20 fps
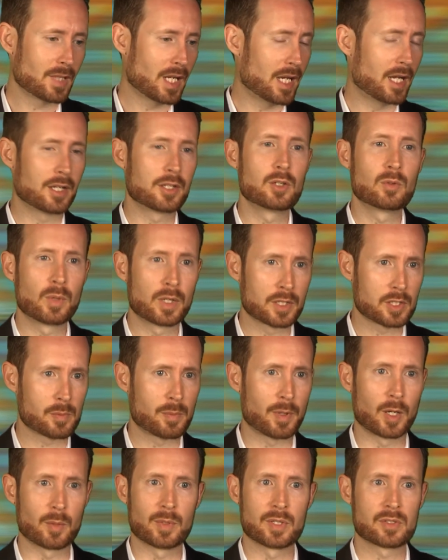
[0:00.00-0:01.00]
how do you run
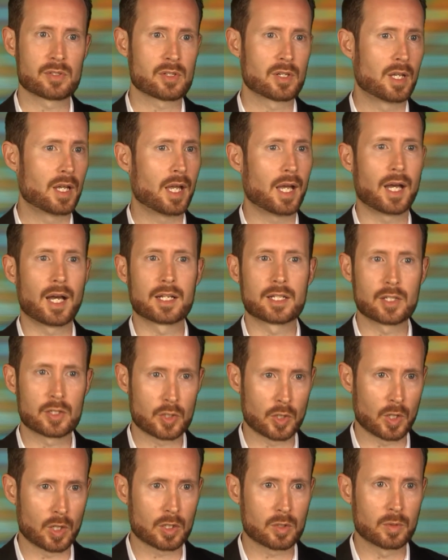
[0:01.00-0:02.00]
experiments, how do you
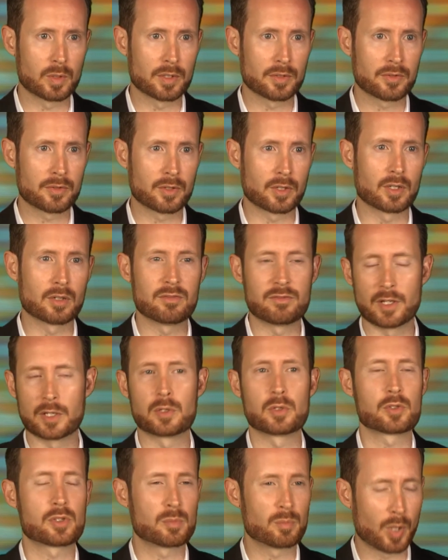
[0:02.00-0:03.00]
talk with uh,
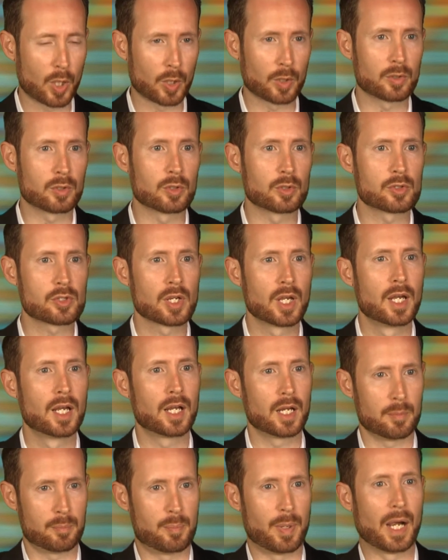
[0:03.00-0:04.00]
vendors and partners
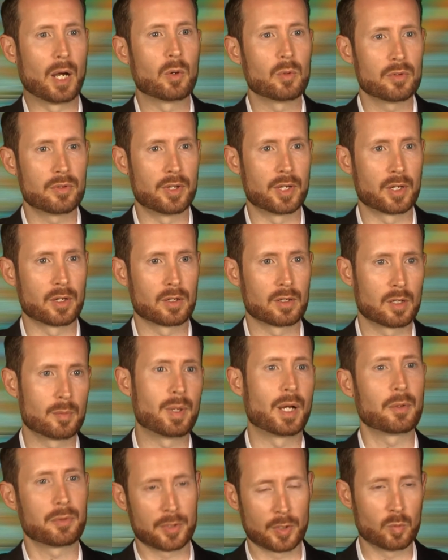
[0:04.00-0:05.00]
about their,
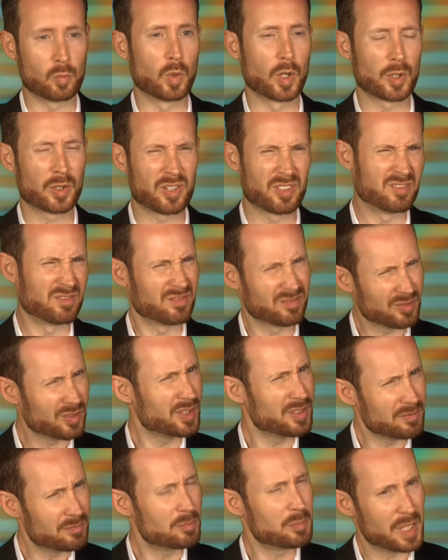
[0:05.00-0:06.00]
about their work
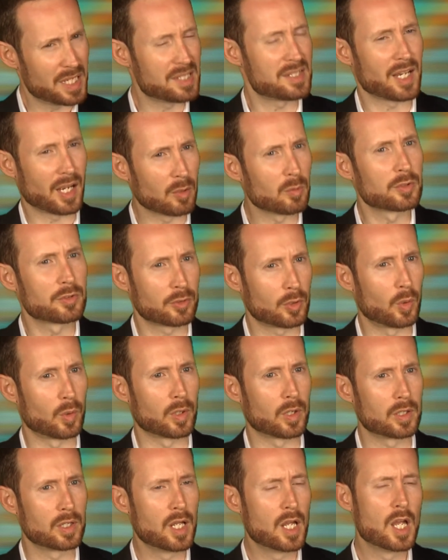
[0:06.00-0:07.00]
and piece out what's
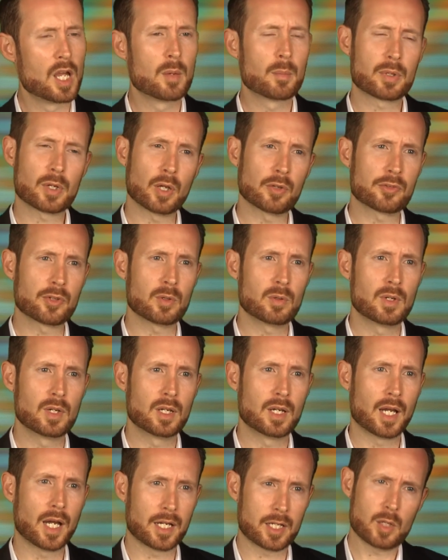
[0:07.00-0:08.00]
going on? But also,
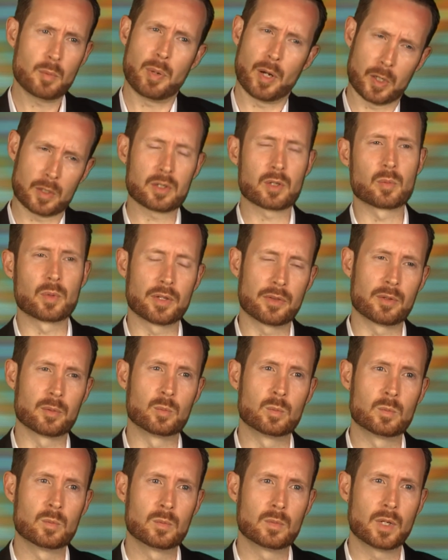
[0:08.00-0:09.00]
how do you partner with them?
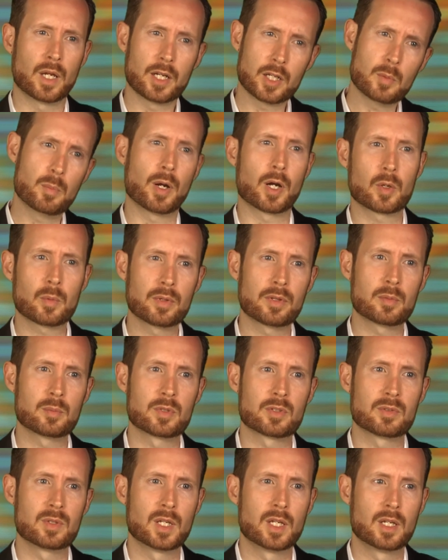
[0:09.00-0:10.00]
How do you partner with them
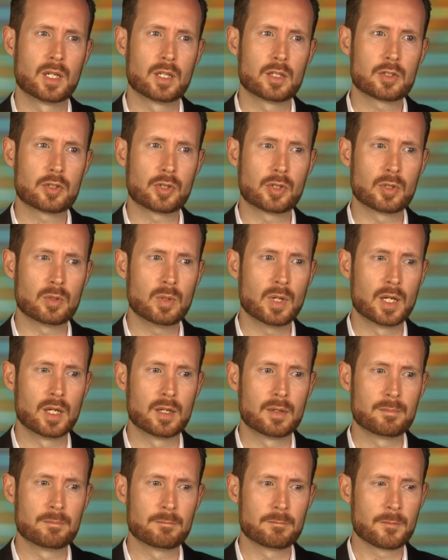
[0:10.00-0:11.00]
to, to
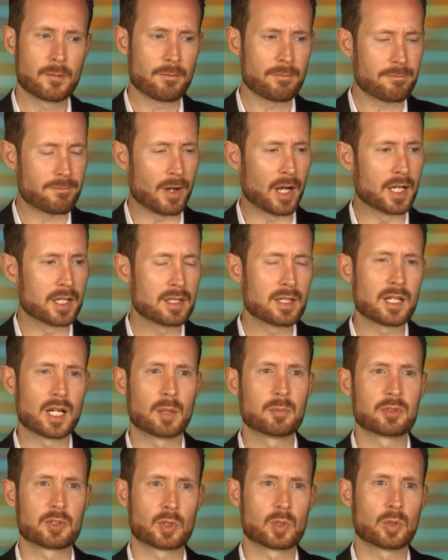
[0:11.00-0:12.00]
find the
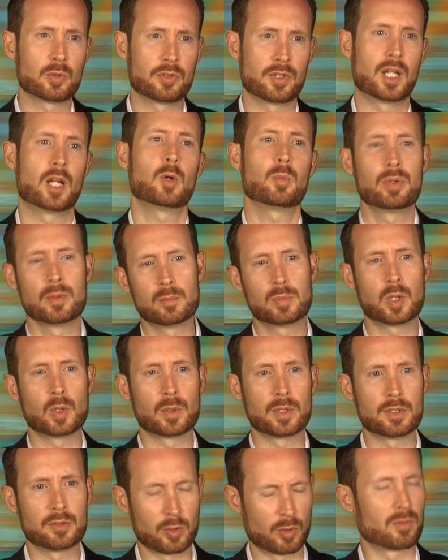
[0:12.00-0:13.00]
obstacles and help
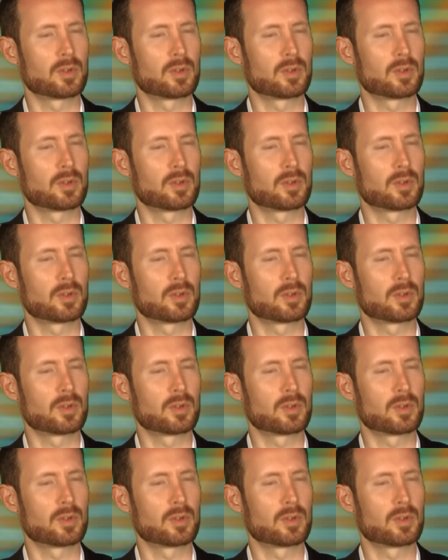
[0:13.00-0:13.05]
employees